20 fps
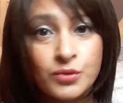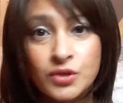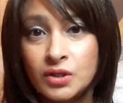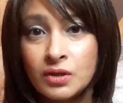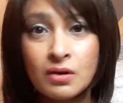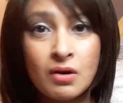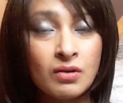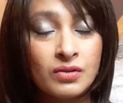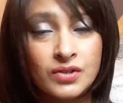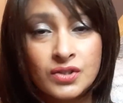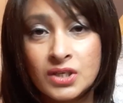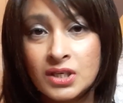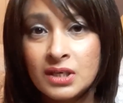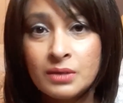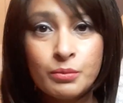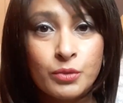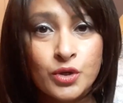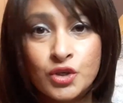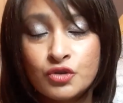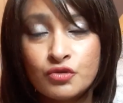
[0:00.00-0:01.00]
constantly
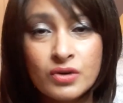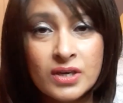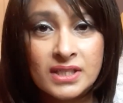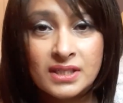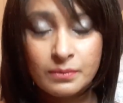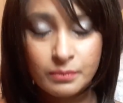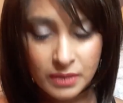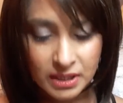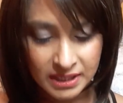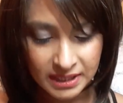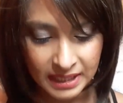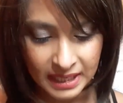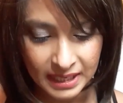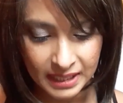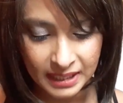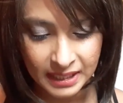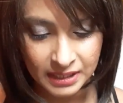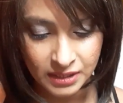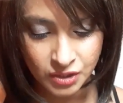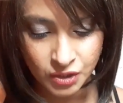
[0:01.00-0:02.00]
moisturizing my
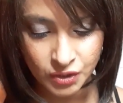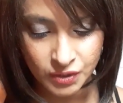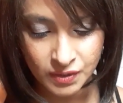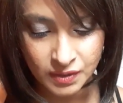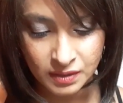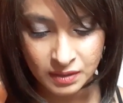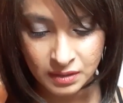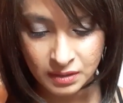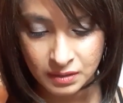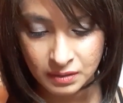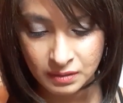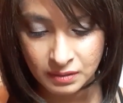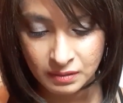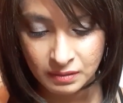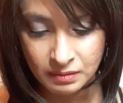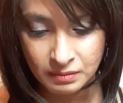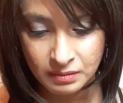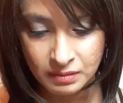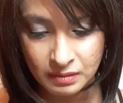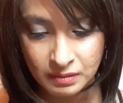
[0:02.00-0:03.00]
skin. It just
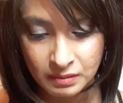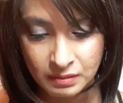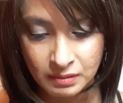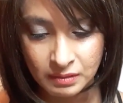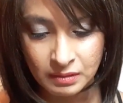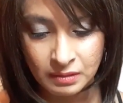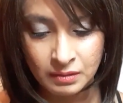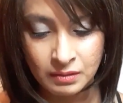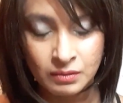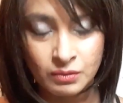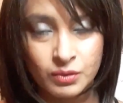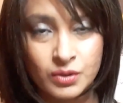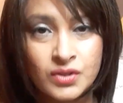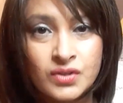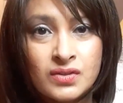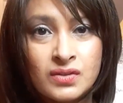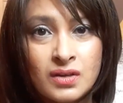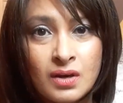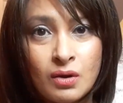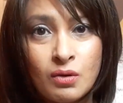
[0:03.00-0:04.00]
looks
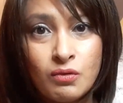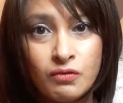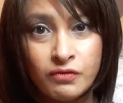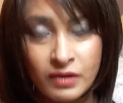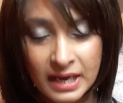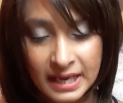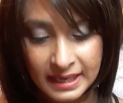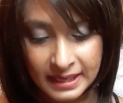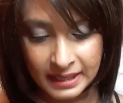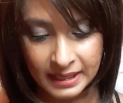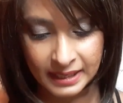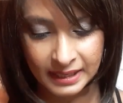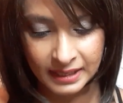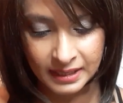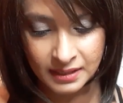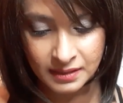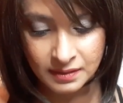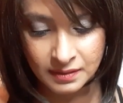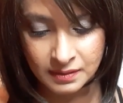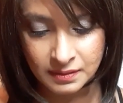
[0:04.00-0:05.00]
so
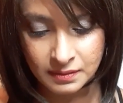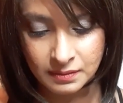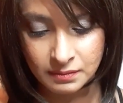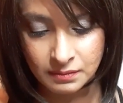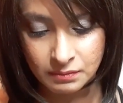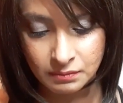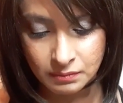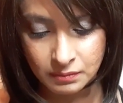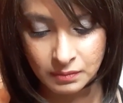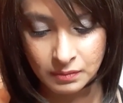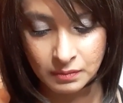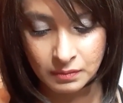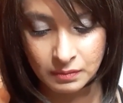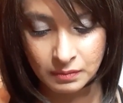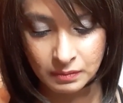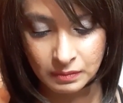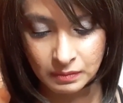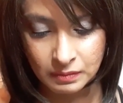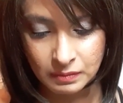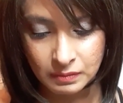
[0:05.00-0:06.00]
flaky.
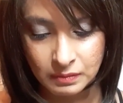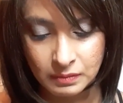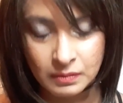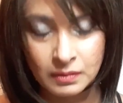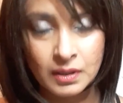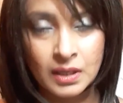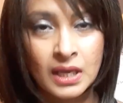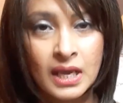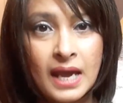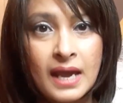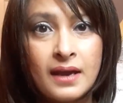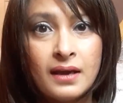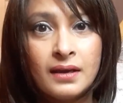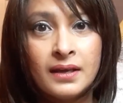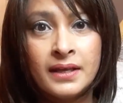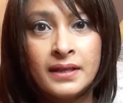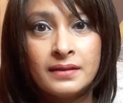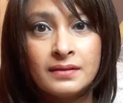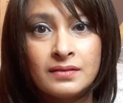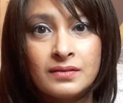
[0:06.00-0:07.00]

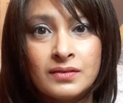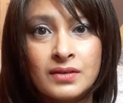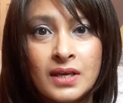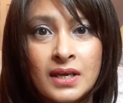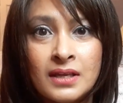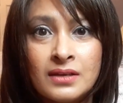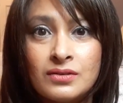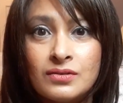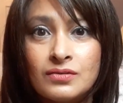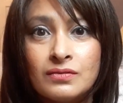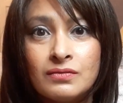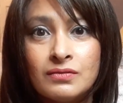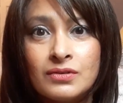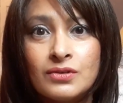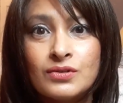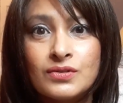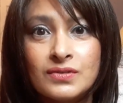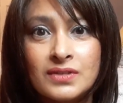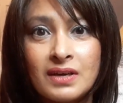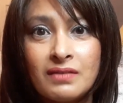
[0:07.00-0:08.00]
It
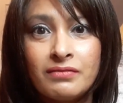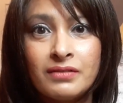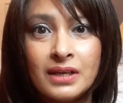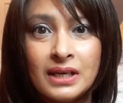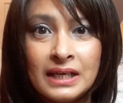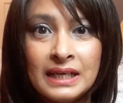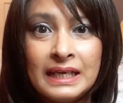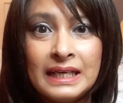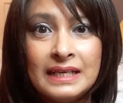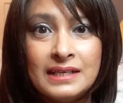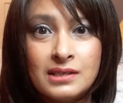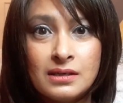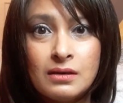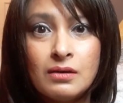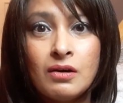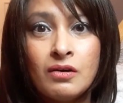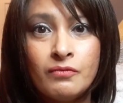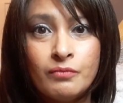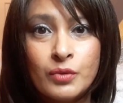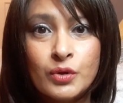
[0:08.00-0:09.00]
does definitely need a
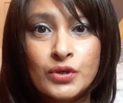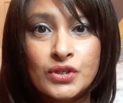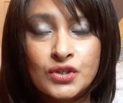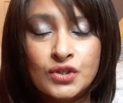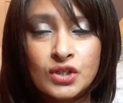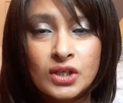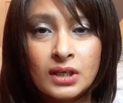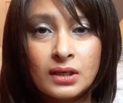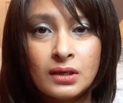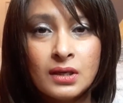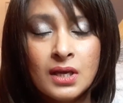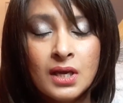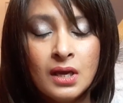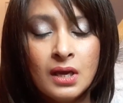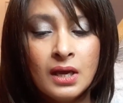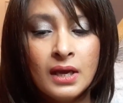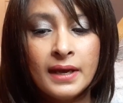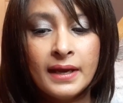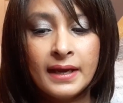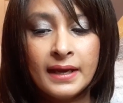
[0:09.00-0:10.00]
lot of moisture.
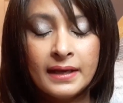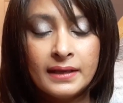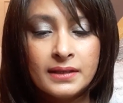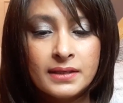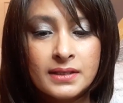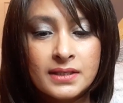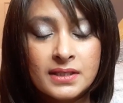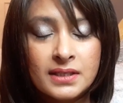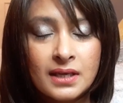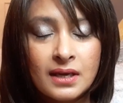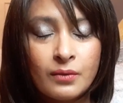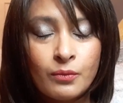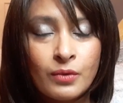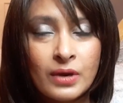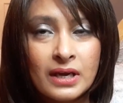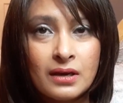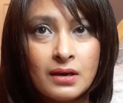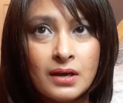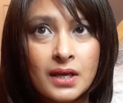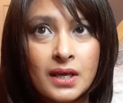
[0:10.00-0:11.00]
And
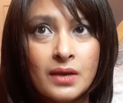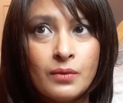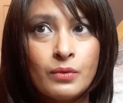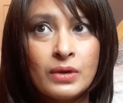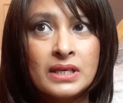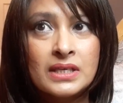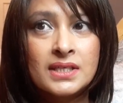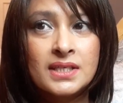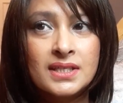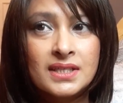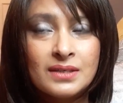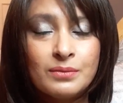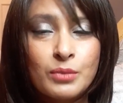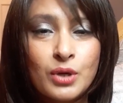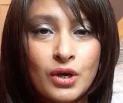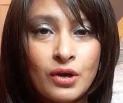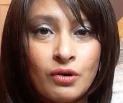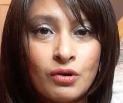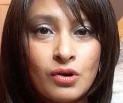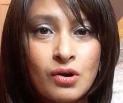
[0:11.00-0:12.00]
when I went to see
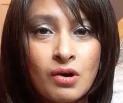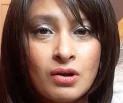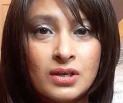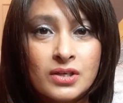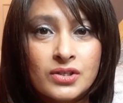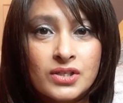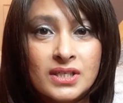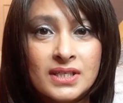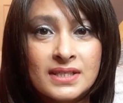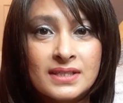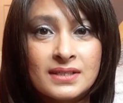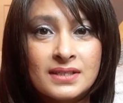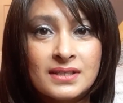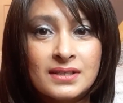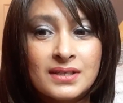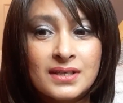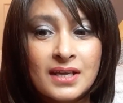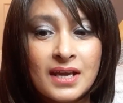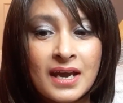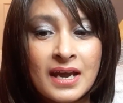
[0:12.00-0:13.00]
my
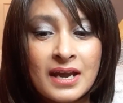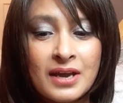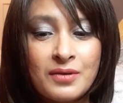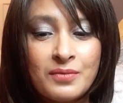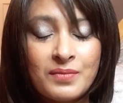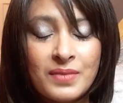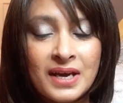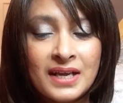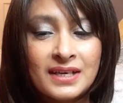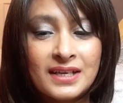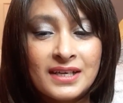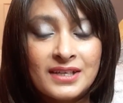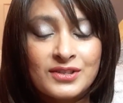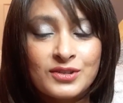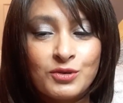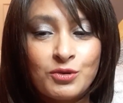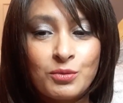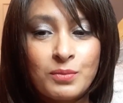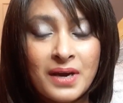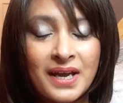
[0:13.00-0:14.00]
oncologist, and he
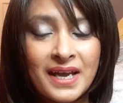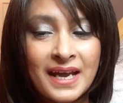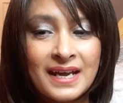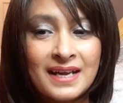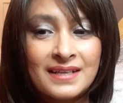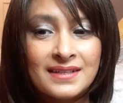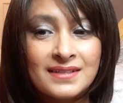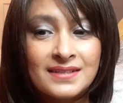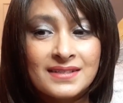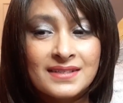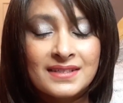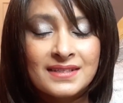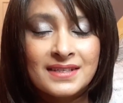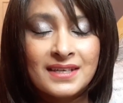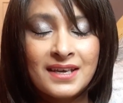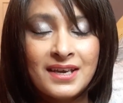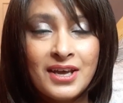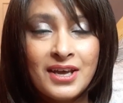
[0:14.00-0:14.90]
saw my hands